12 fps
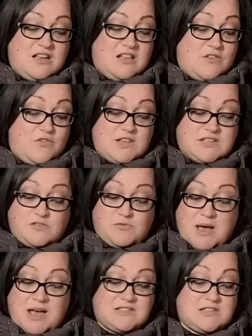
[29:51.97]
The Feast of
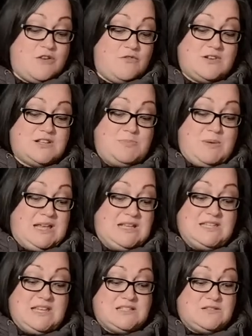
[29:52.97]
Passover is peak
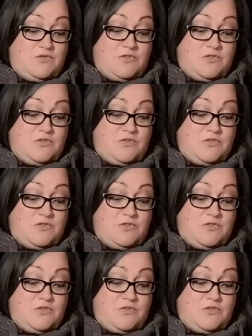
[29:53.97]
season